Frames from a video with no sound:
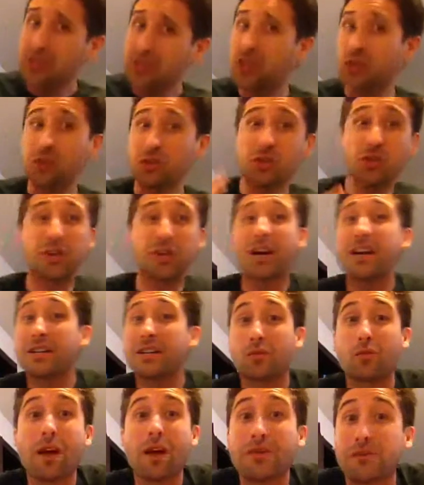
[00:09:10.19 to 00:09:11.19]
is also
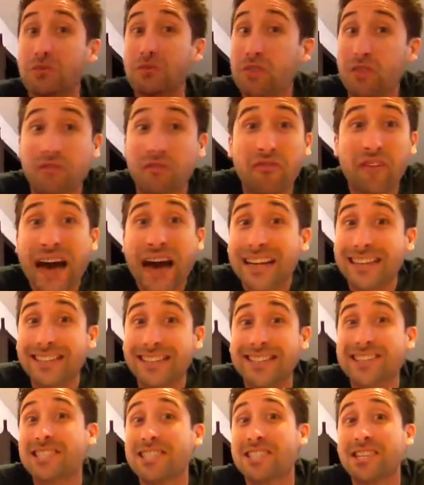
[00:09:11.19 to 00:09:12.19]
cutting right through the
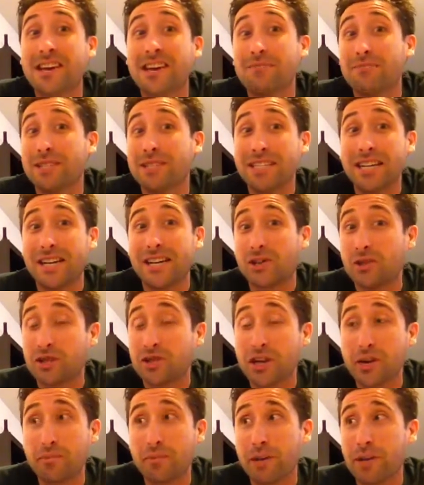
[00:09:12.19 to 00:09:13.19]
fattiness of that potato
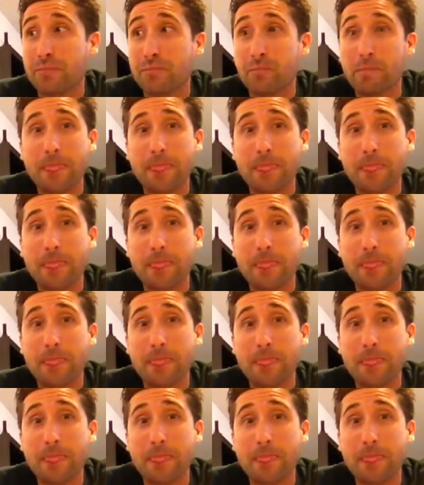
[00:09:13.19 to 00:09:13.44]
chip,